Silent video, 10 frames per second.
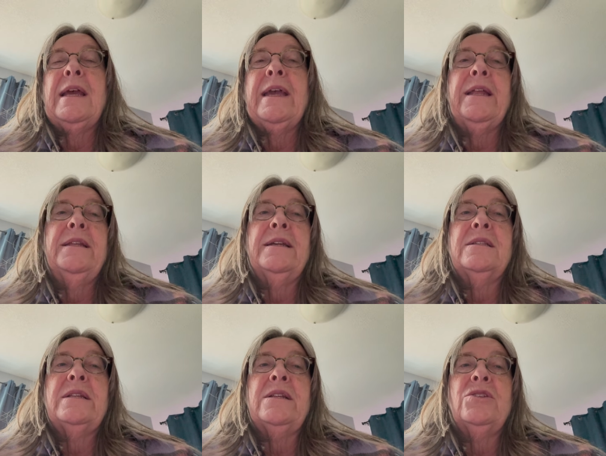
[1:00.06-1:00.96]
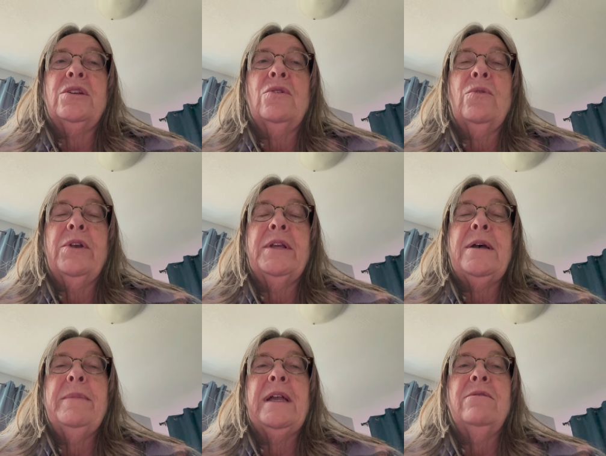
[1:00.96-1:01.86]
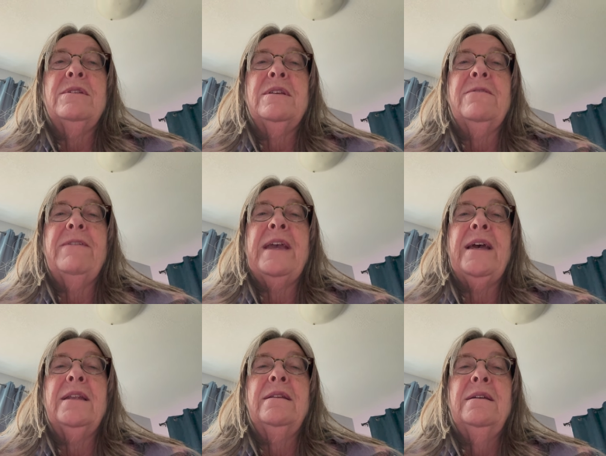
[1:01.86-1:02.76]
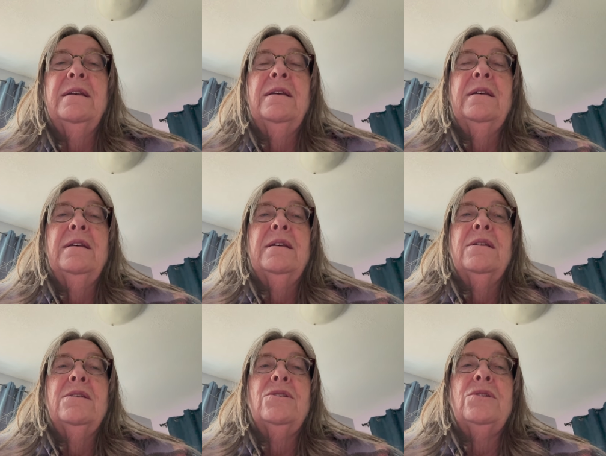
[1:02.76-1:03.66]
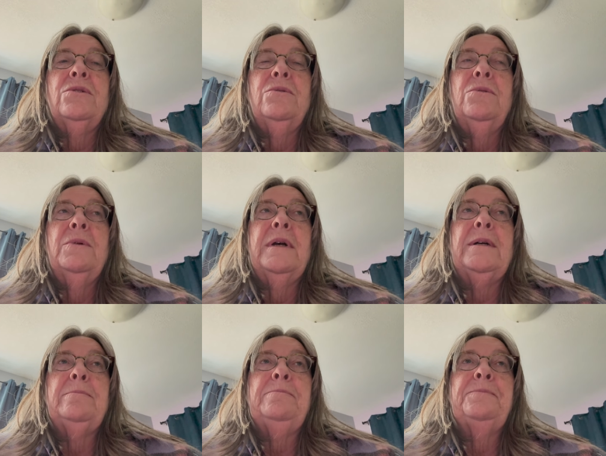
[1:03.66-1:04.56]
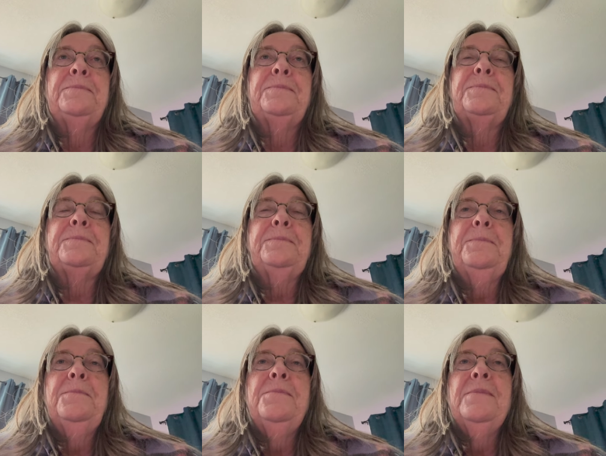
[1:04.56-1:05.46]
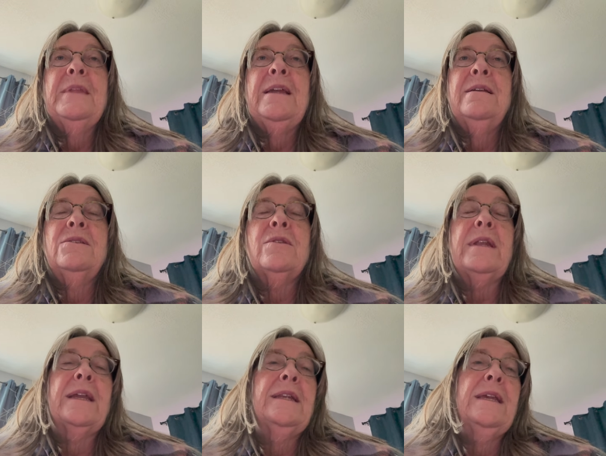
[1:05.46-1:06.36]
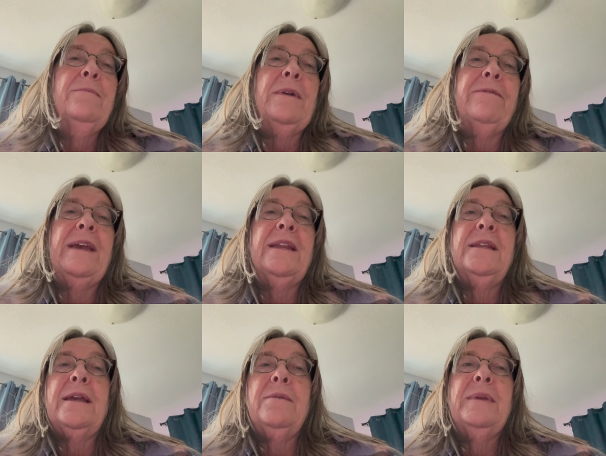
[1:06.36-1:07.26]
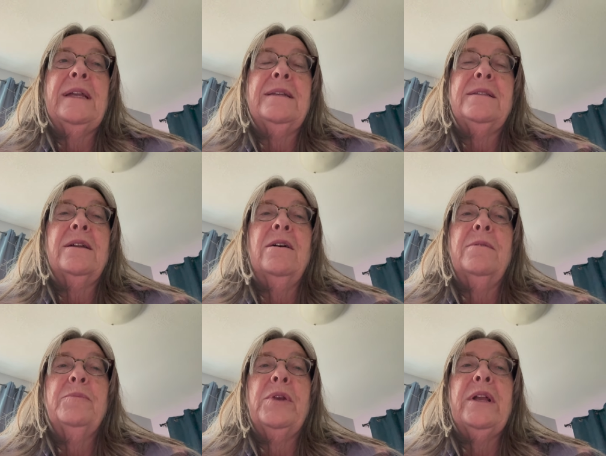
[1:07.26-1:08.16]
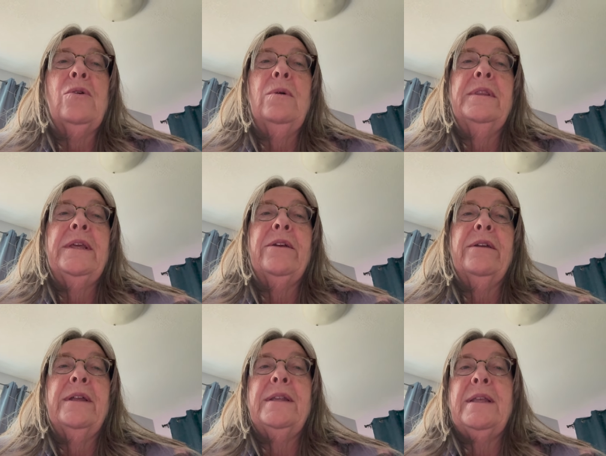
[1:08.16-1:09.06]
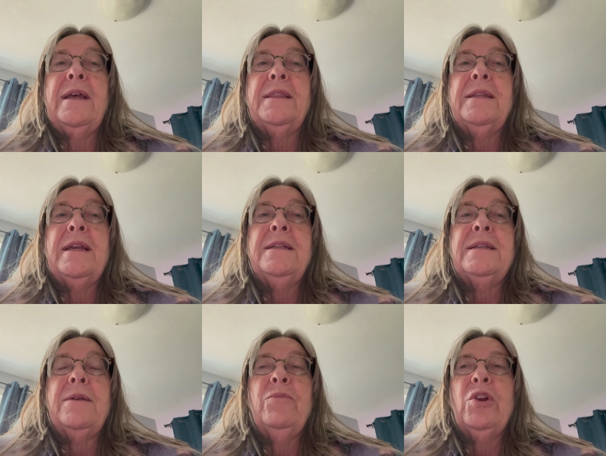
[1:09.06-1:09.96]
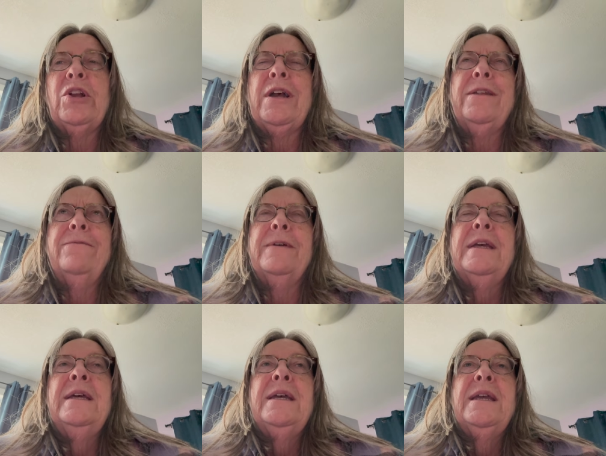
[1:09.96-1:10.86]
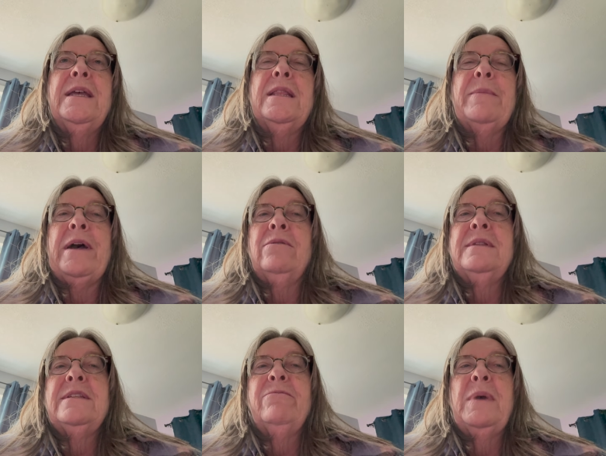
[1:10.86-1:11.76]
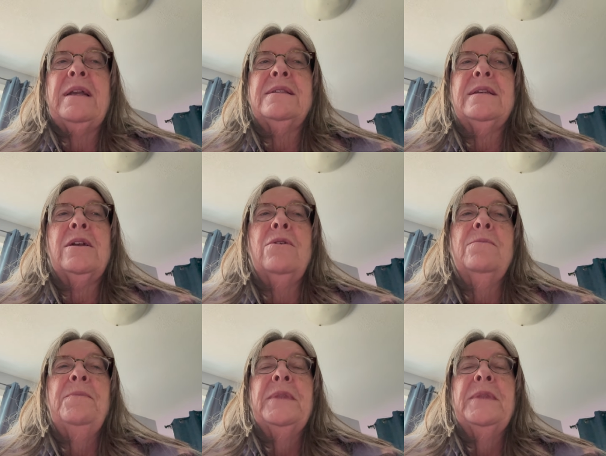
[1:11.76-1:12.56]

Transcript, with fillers: I had an extension cord coming out to the van to um, so that I could heat my van at night because it got pretty cold there at, at the nighttime. We were kind of in the mountains of Mexico.